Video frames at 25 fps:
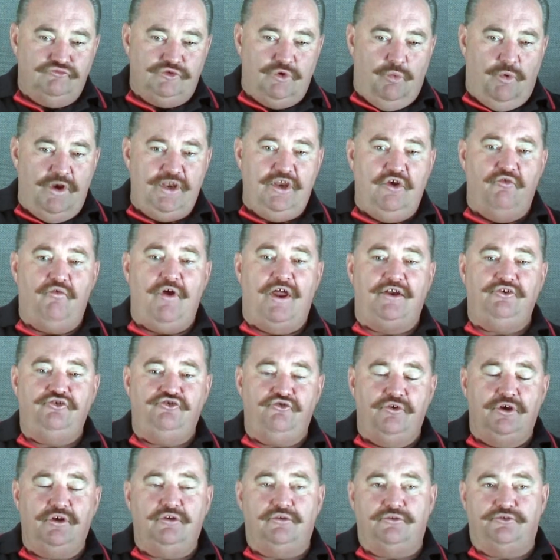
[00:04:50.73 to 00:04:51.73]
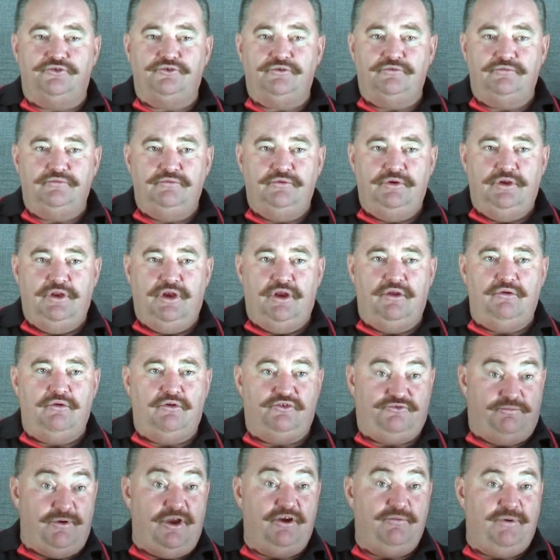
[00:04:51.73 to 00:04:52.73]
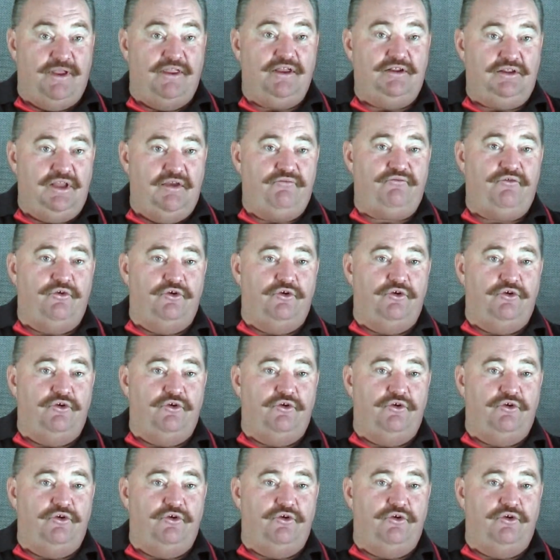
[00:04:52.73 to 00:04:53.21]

When you run drills, I spoke about that left versus right.